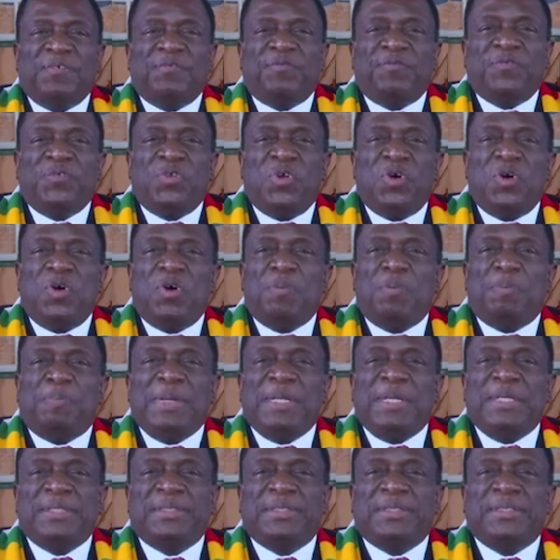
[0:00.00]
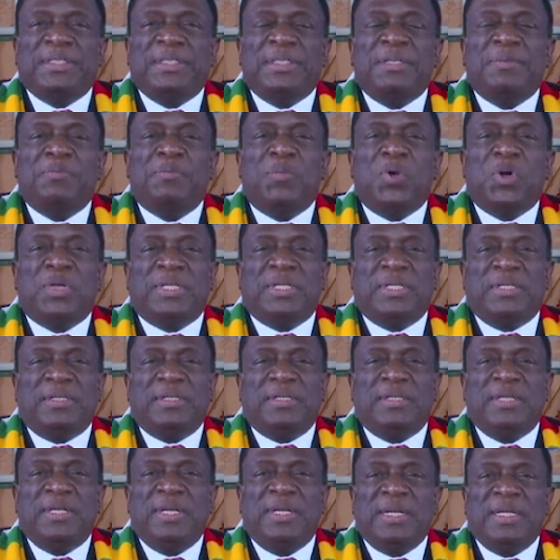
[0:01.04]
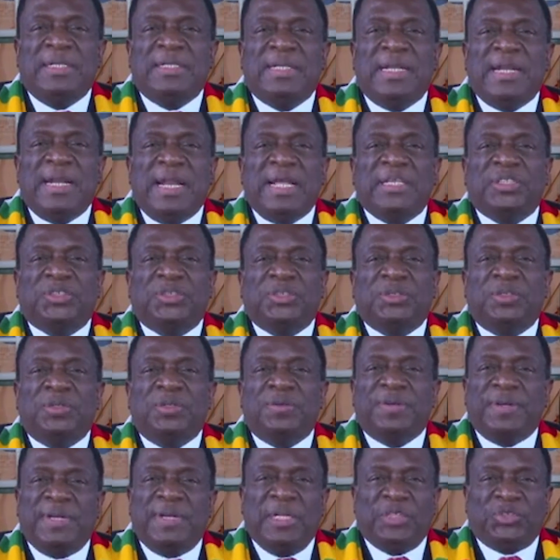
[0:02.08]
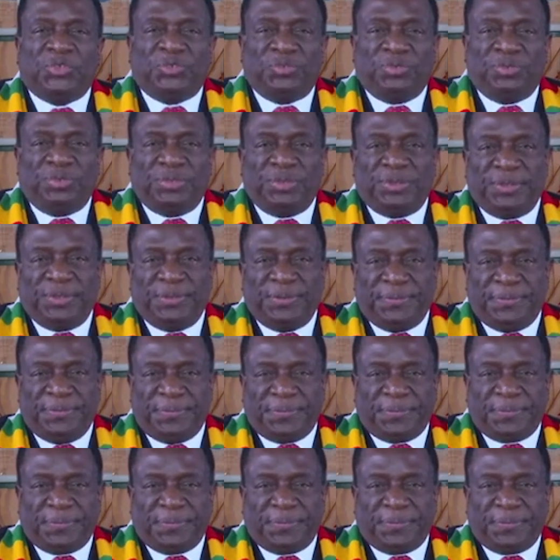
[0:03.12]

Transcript: have no place in modern international relations.